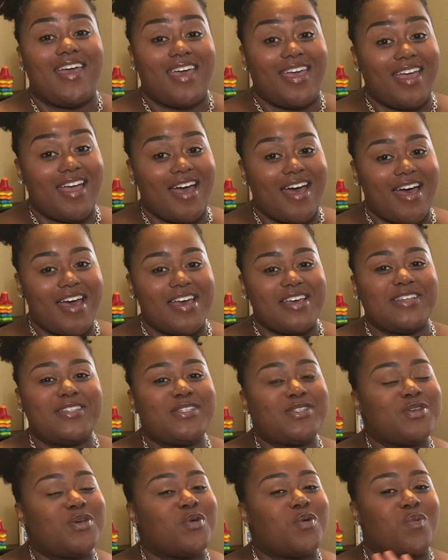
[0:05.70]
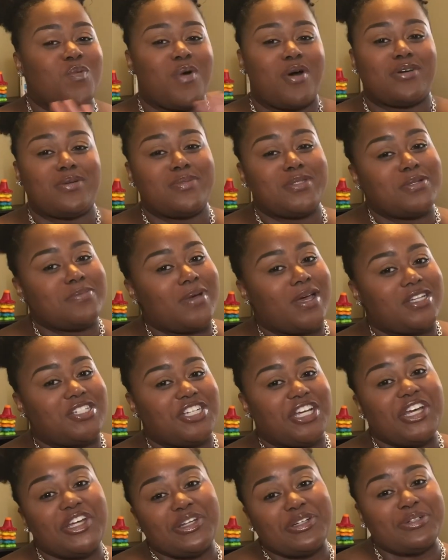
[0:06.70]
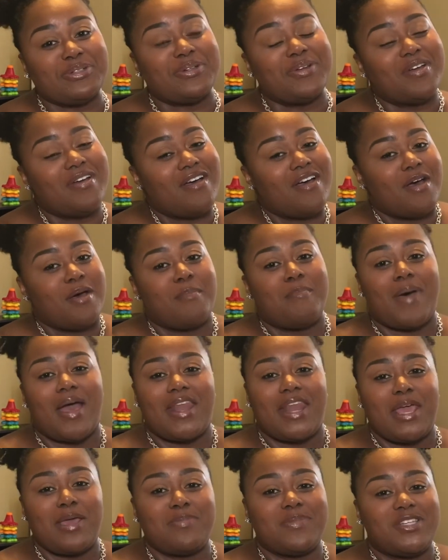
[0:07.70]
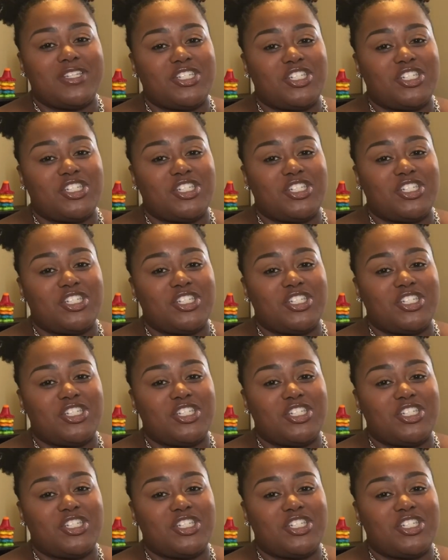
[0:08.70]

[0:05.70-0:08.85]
guys, welcome to my channel. My name is